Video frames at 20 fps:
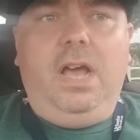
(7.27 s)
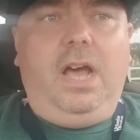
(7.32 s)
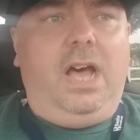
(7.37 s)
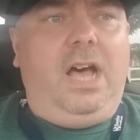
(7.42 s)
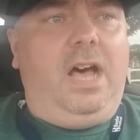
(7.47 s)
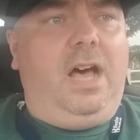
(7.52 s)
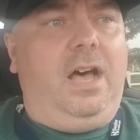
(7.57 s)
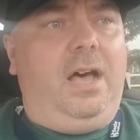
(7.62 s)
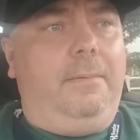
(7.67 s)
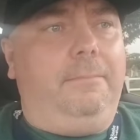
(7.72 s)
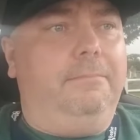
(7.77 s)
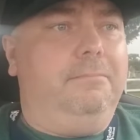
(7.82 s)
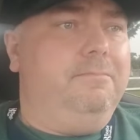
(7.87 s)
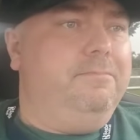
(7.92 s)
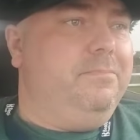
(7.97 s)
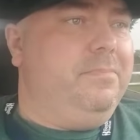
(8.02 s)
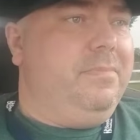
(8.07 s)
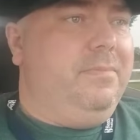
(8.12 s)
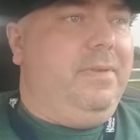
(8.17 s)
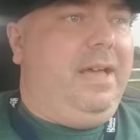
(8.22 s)
I'm
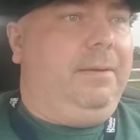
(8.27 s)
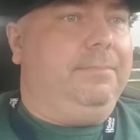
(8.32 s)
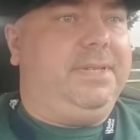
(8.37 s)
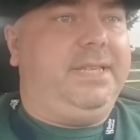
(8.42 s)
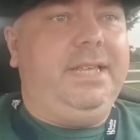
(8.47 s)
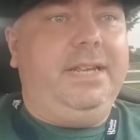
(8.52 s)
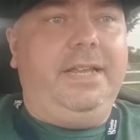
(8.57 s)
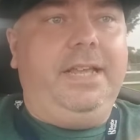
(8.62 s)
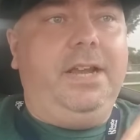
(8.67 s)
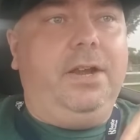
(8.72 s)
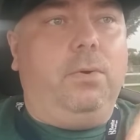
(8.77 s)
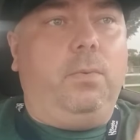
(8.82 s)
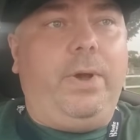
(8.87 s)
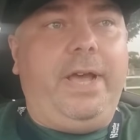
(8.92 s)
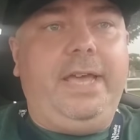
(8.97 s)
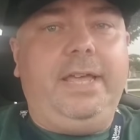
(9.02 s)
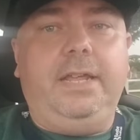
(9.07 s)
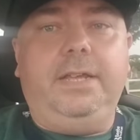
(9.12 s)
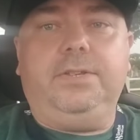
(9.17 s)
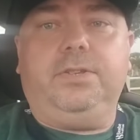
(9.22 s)
sitting here
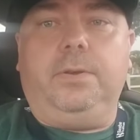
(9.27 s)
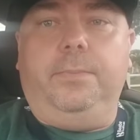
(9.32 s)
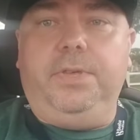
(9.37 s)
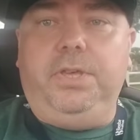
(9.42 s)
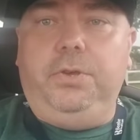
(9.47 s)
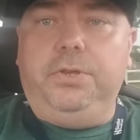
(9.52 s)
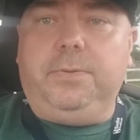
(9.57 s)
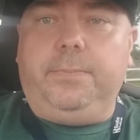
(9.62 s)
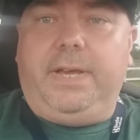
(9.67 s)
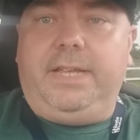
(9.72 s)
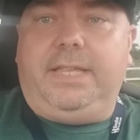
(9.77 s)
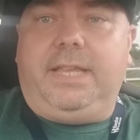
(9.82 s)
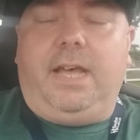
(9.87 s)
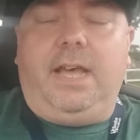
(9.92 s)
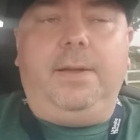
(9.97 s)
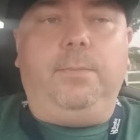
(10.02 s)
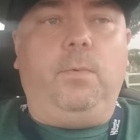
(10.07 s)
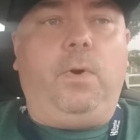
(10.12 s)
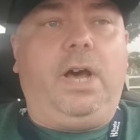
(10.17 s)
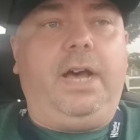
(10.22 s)
waiting, so I'm going to use my
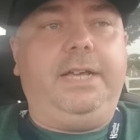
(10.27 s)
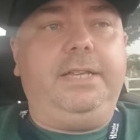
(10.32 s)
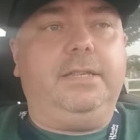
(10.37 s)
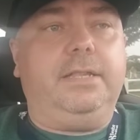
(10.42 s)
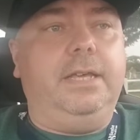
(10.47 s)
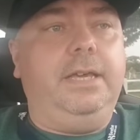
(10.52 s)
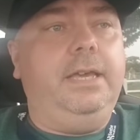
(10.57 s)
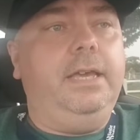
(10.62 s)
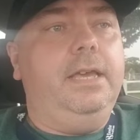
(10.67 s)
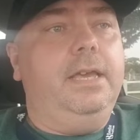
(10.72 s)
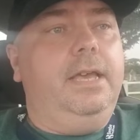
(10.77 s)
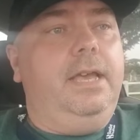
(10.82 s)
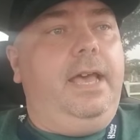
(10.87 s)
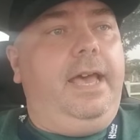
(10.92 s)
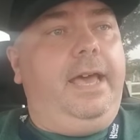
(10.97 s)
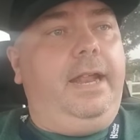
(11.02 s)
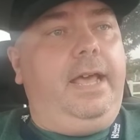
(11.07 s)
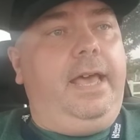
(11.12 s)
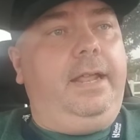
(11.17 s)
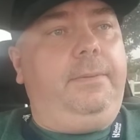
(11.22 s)
time wisely
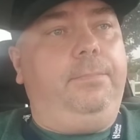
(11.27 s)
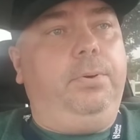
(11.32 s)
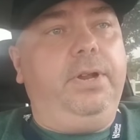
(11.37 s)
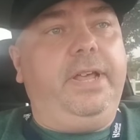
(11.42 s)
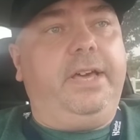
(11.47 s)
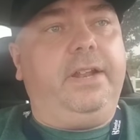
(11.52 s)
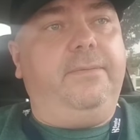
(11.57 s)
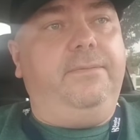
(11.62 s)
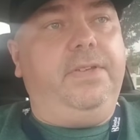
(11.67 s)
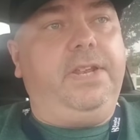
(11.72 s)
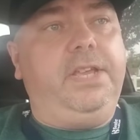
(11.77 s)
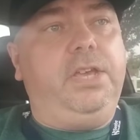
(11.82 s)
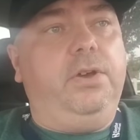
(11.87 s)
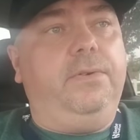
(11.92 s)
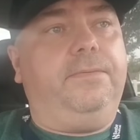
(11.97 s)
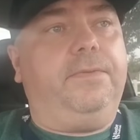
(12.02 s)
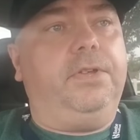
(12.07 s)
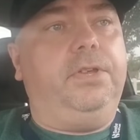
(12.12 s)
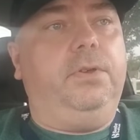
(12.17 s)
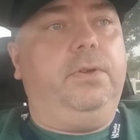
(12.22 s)
and put out a video
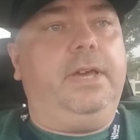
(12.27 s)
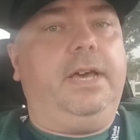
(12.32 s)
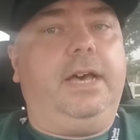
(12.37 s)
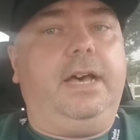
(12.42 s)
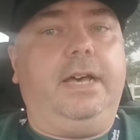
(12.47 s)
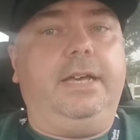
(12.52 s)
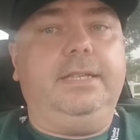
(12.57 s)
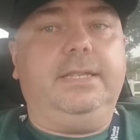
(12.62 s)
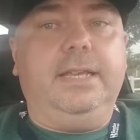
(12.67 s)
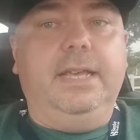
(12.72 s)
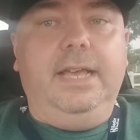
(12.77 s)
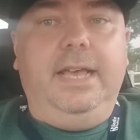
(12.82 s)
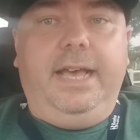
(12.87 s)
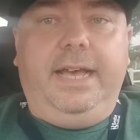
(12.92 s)
for you guys.